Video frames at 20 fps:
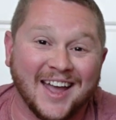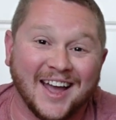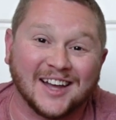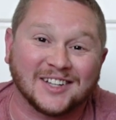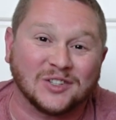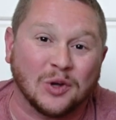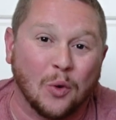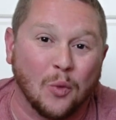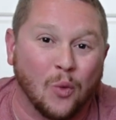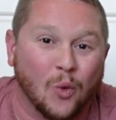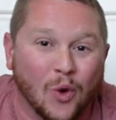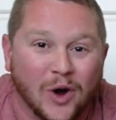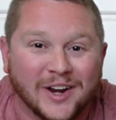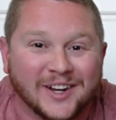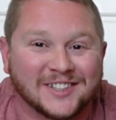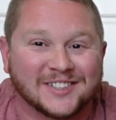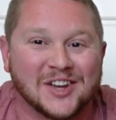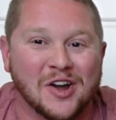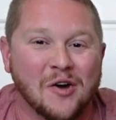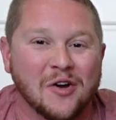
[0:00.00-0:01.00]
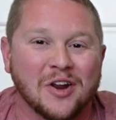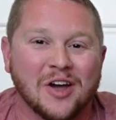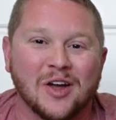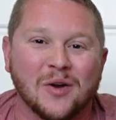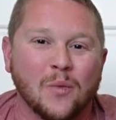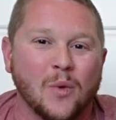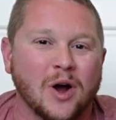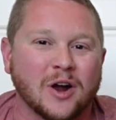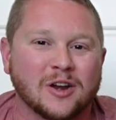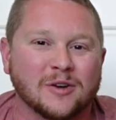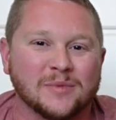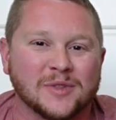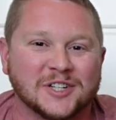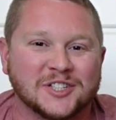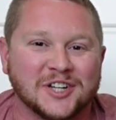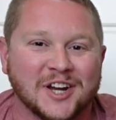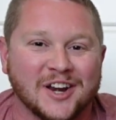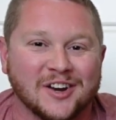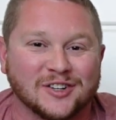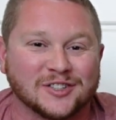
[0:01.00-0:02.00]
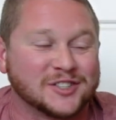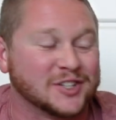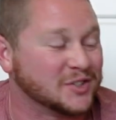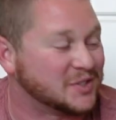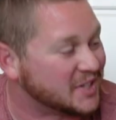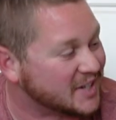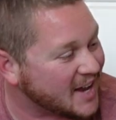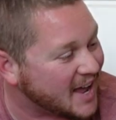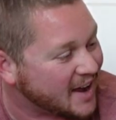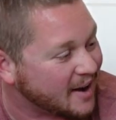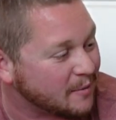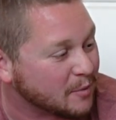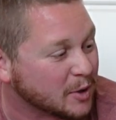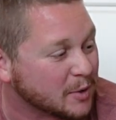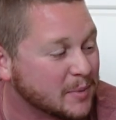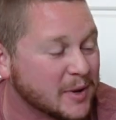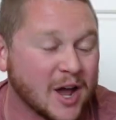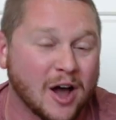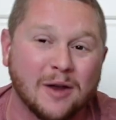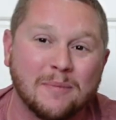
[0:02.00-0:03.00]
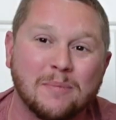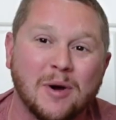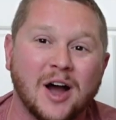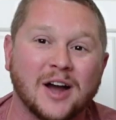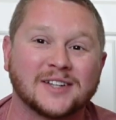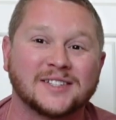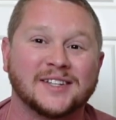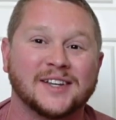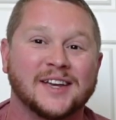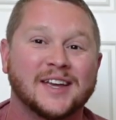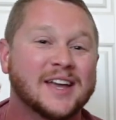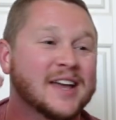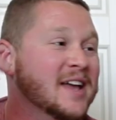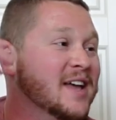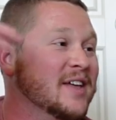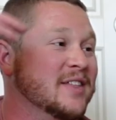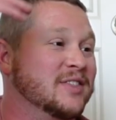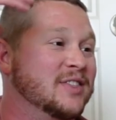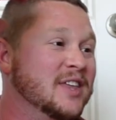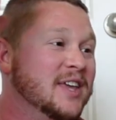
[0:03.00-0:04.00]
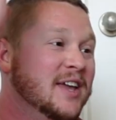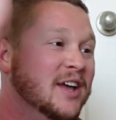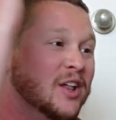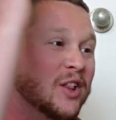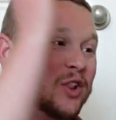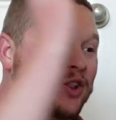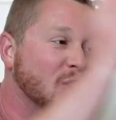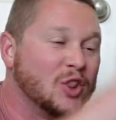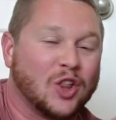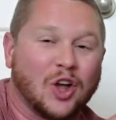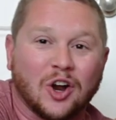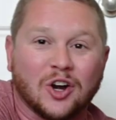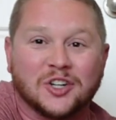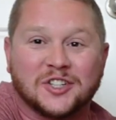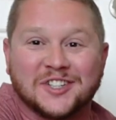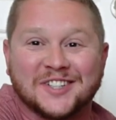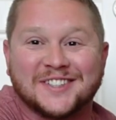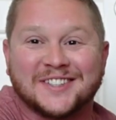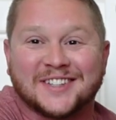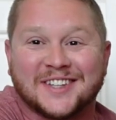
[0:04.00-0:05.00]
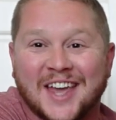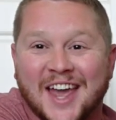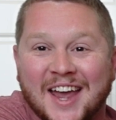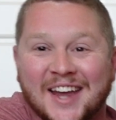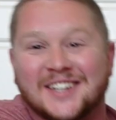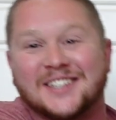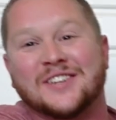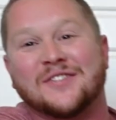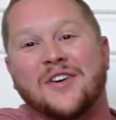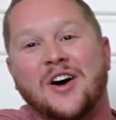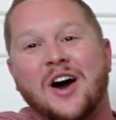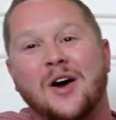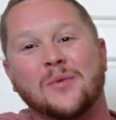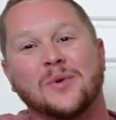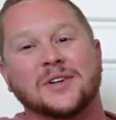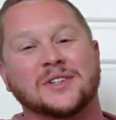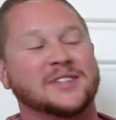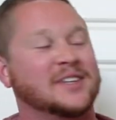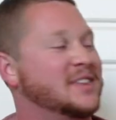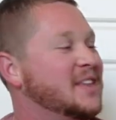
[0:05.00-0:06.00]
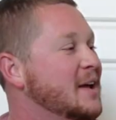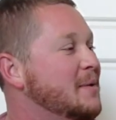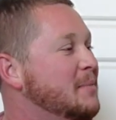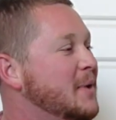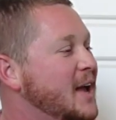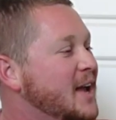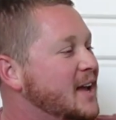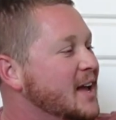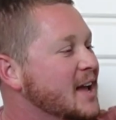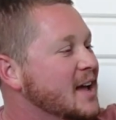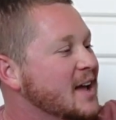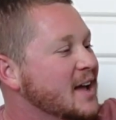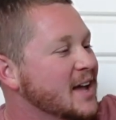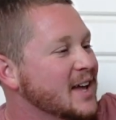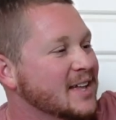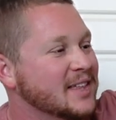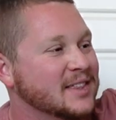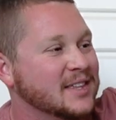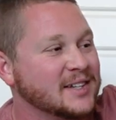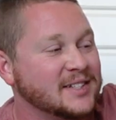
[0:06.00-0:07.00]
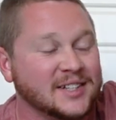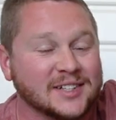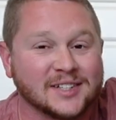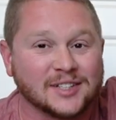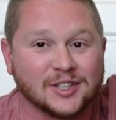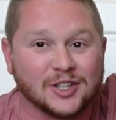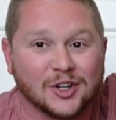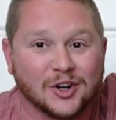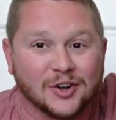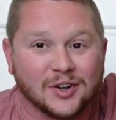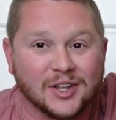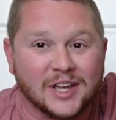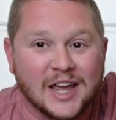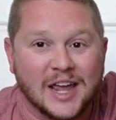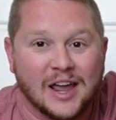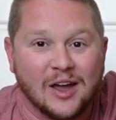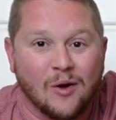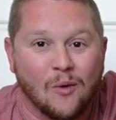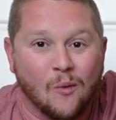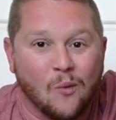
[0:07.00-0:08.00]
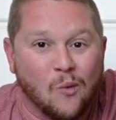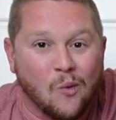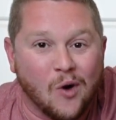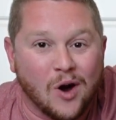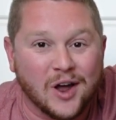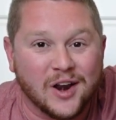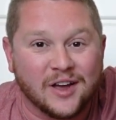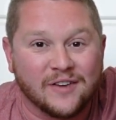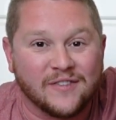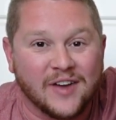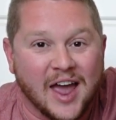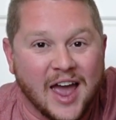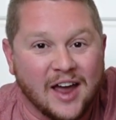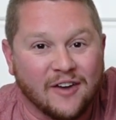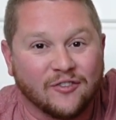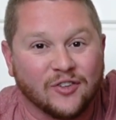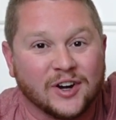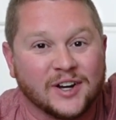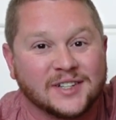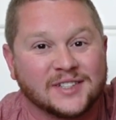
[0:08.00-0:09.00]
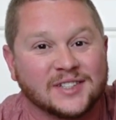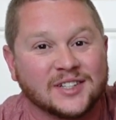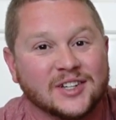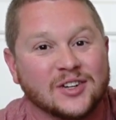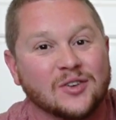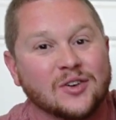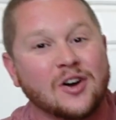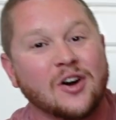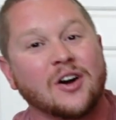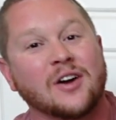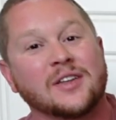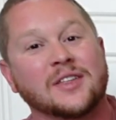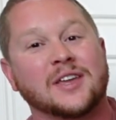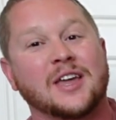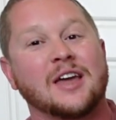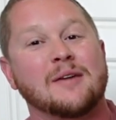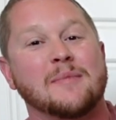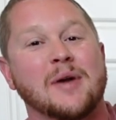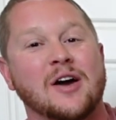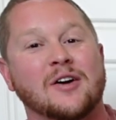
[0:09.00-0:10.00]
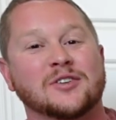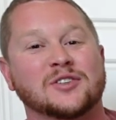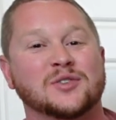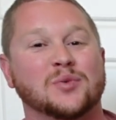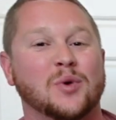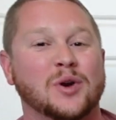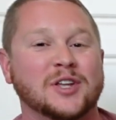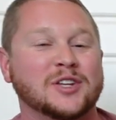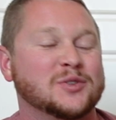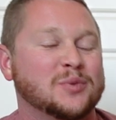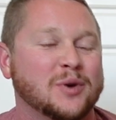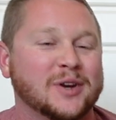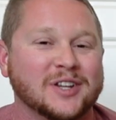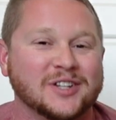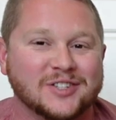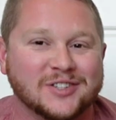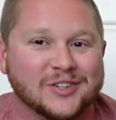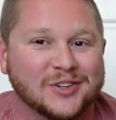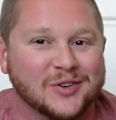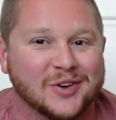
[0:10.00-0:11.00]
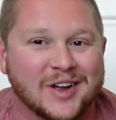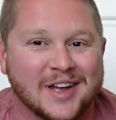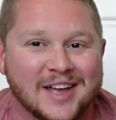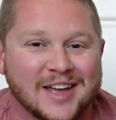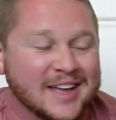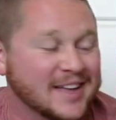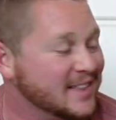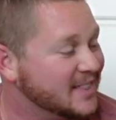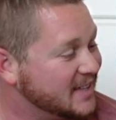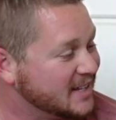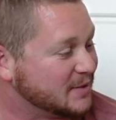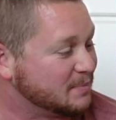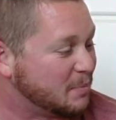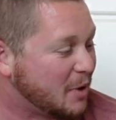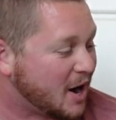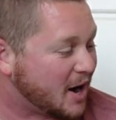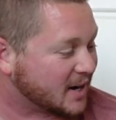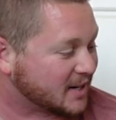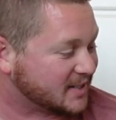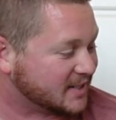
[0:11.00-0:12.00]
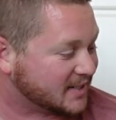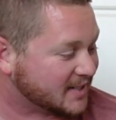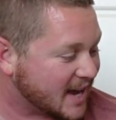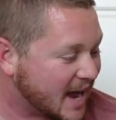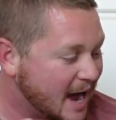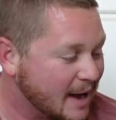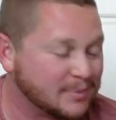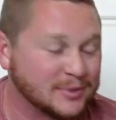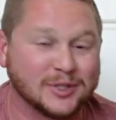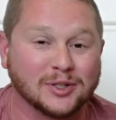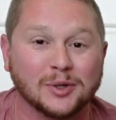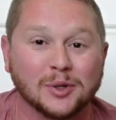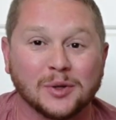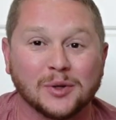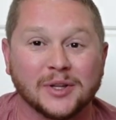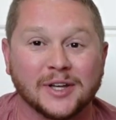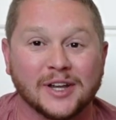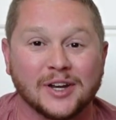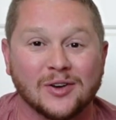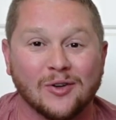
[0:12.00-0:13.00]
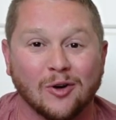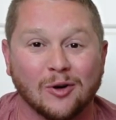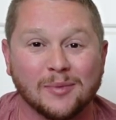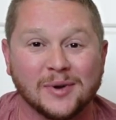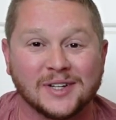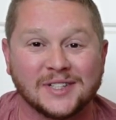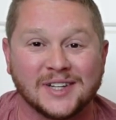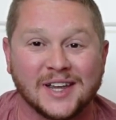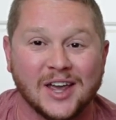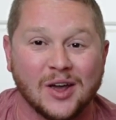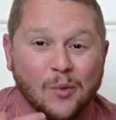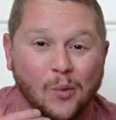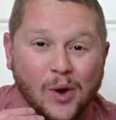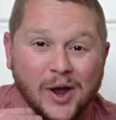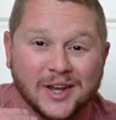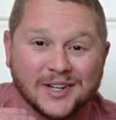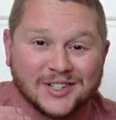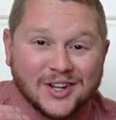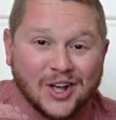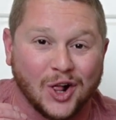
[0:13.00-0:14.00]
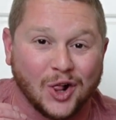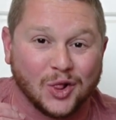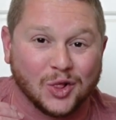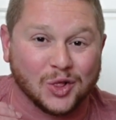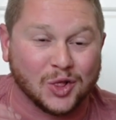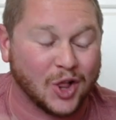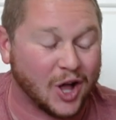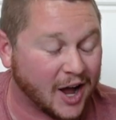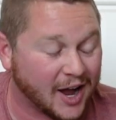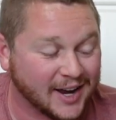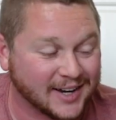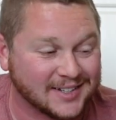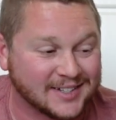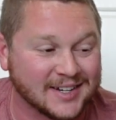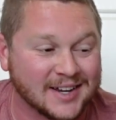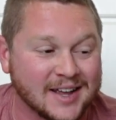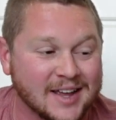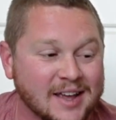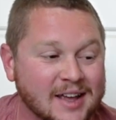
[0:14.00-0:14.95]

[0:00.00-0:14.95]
guys, what is going on? Welcome to the channel. So today I'm going to be unboxing the largest case of Hot Wheels that they make. This is literally one of every single car that came out in 2022. This box is absolutely enormous. It weighs a lot,